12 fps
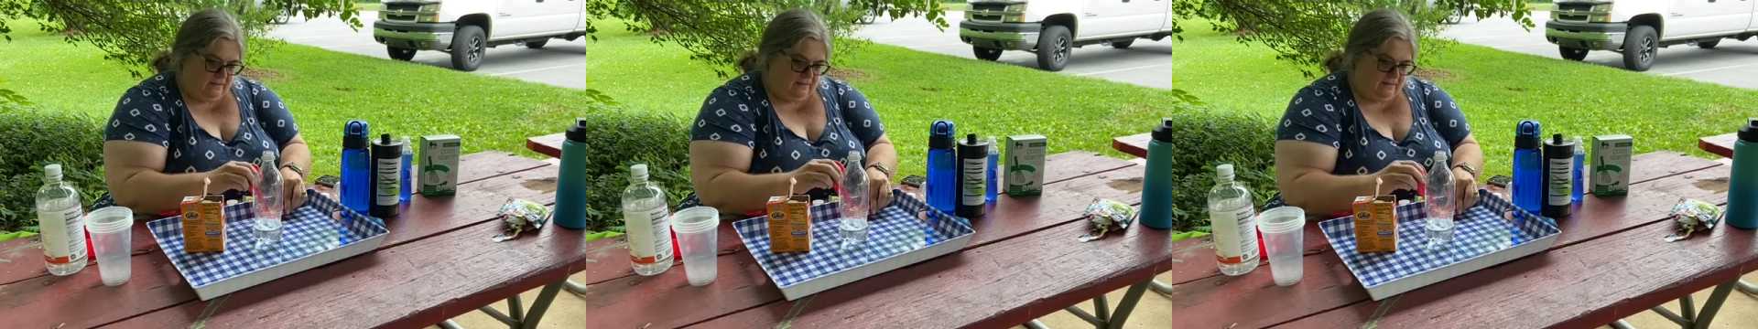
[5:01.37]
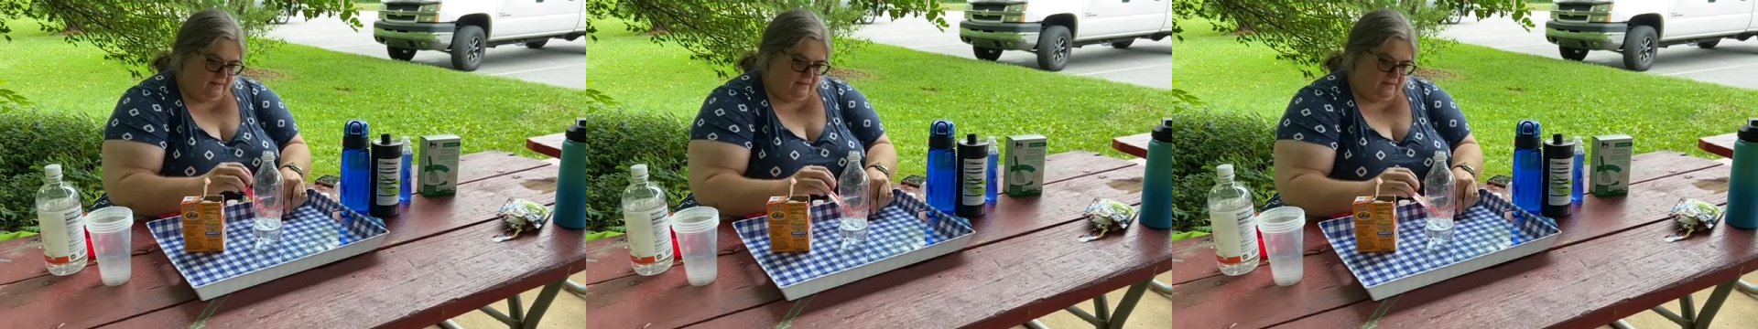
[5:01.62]

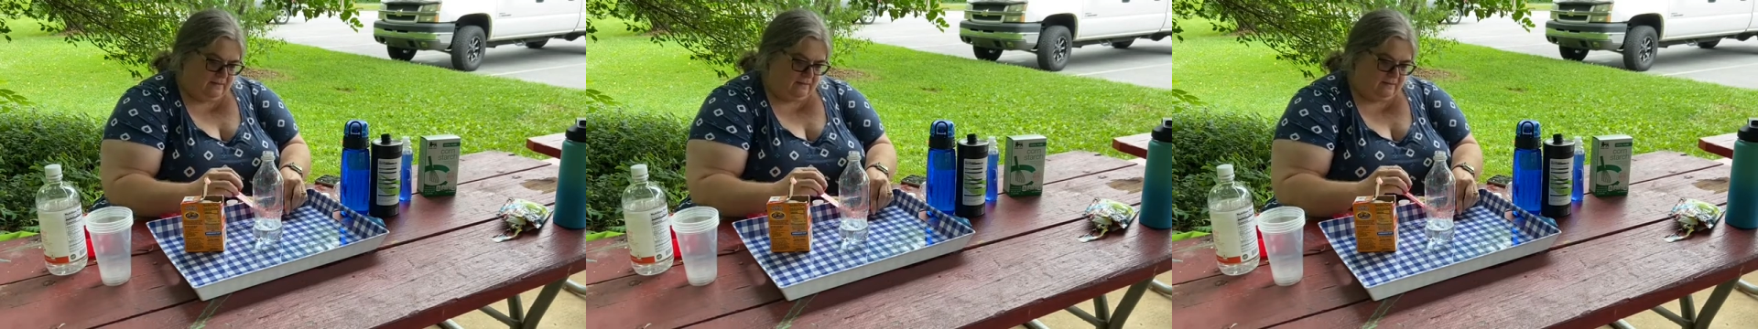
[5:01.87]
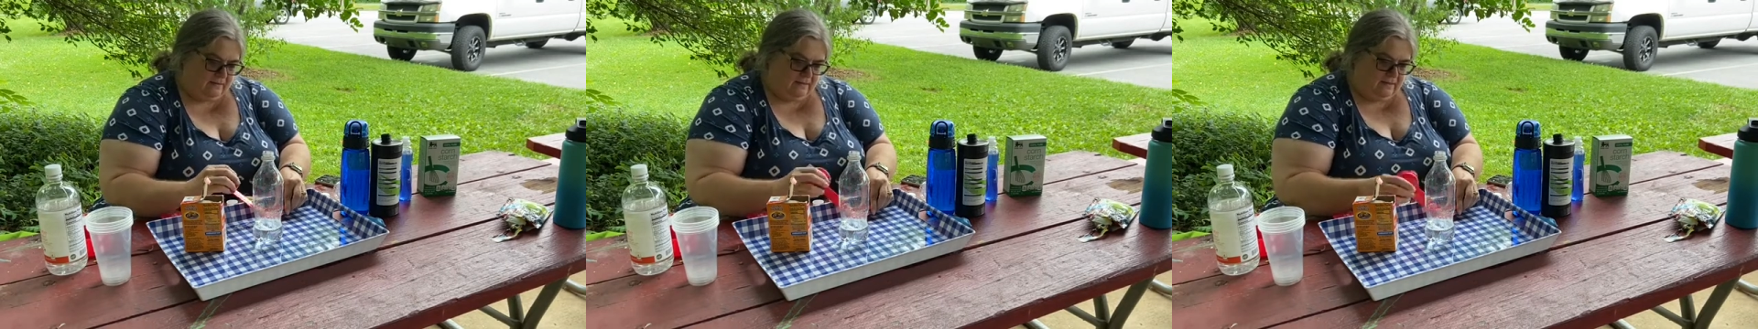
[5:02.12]

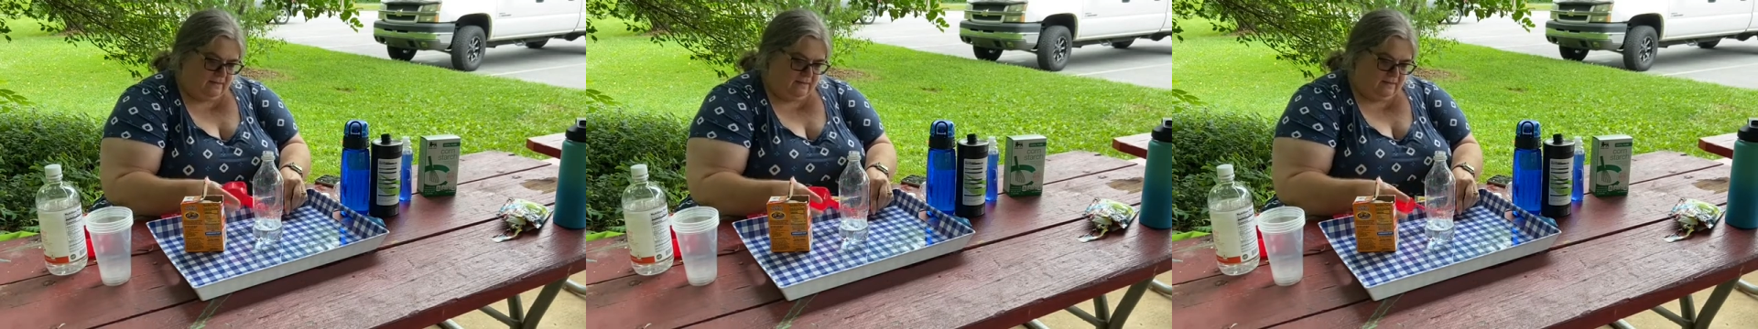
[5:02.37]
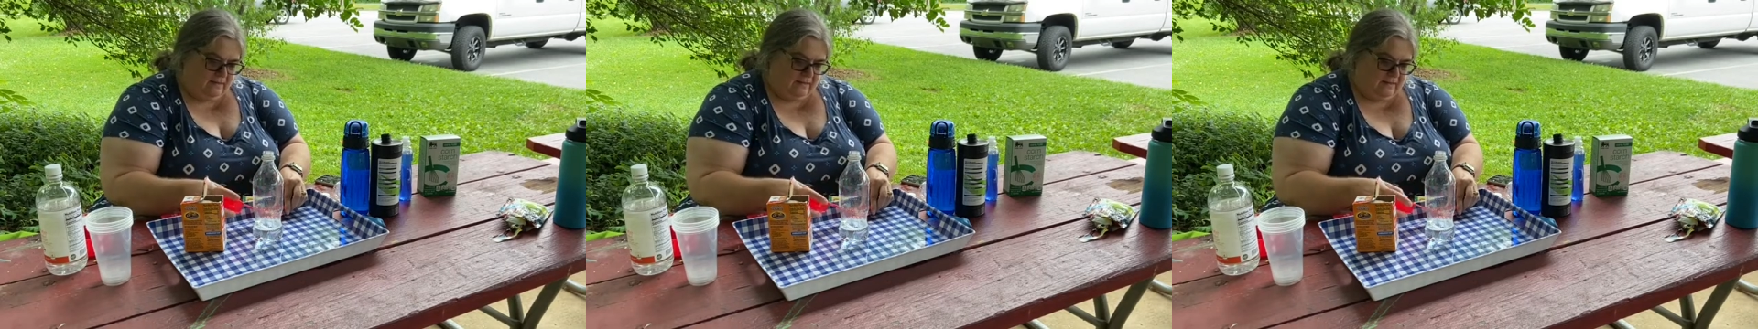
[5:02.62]

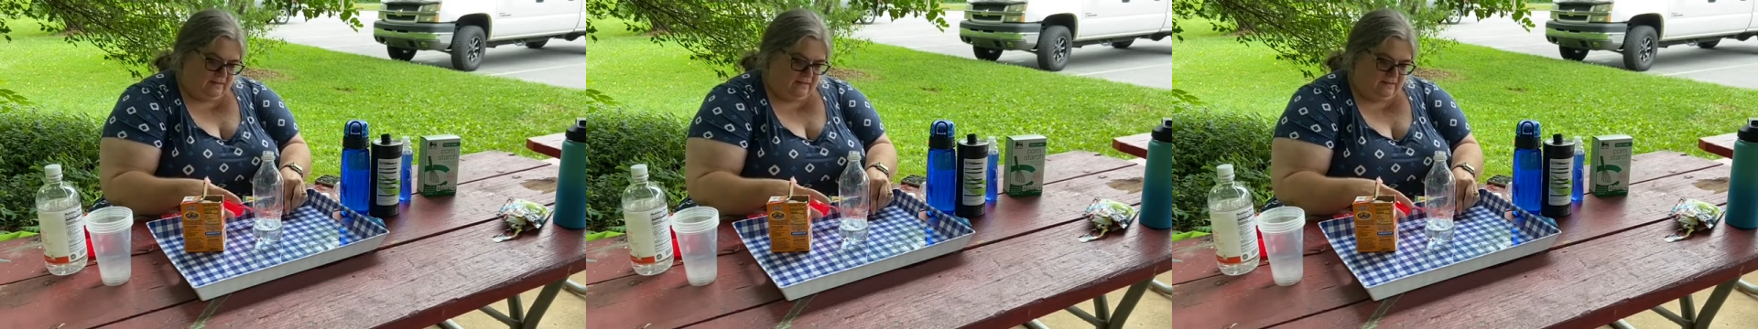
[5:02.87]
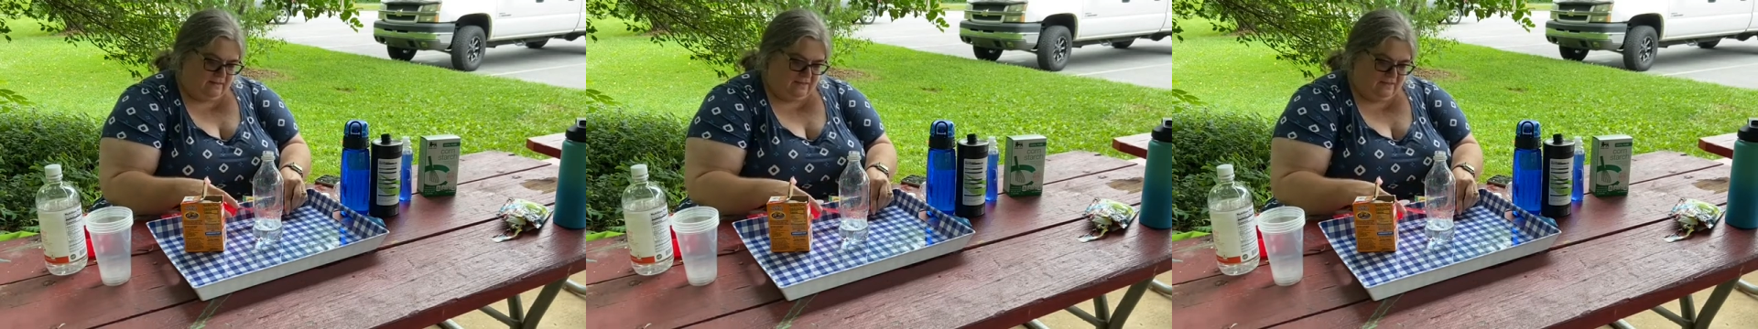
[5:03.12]

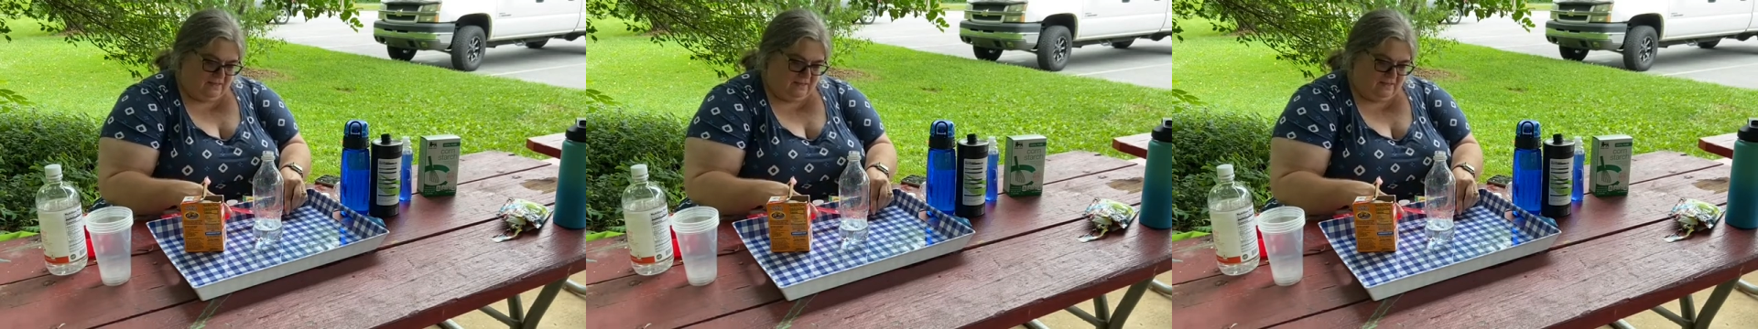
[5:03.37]
(no one is talking)